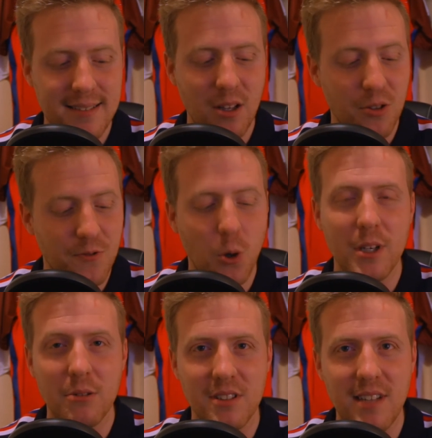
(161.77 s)
They lost
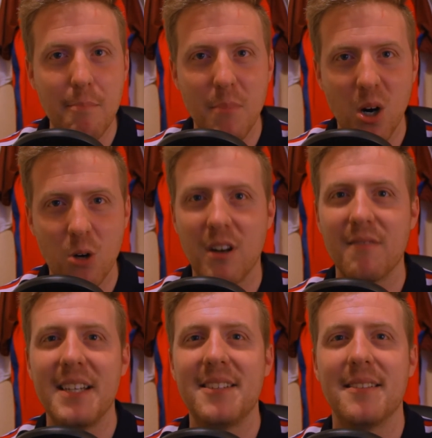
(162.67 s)
4-0 to Denmark quite
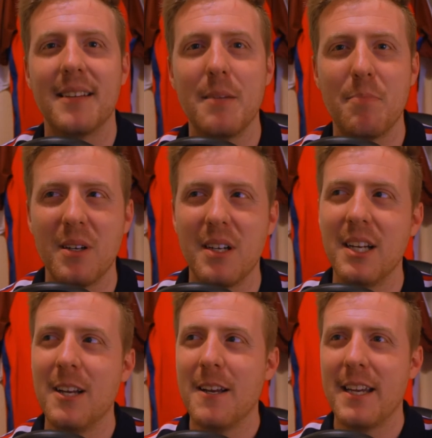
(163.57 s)
recently, but
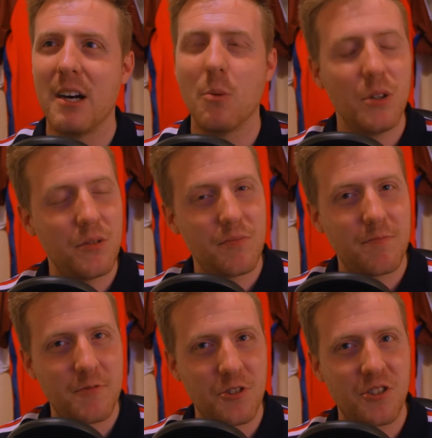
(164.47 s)
you know, I
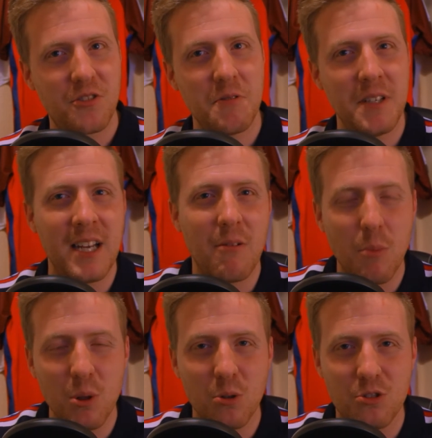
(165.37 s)

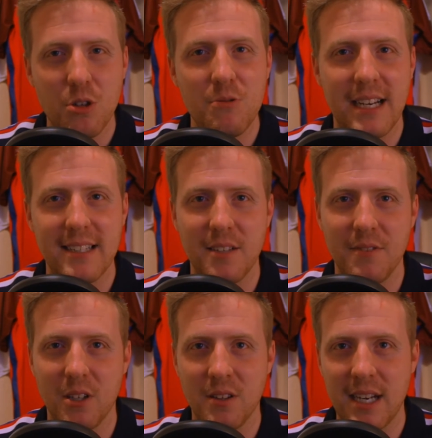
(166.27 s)
wouldn't look too
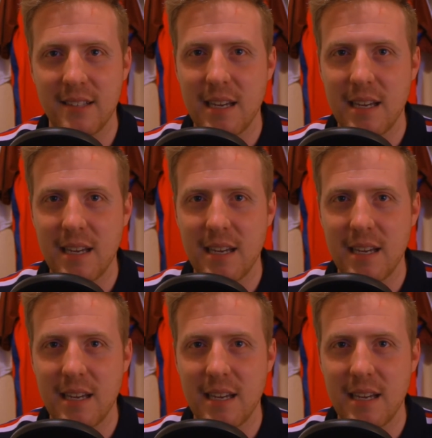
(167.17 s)
negatively on that.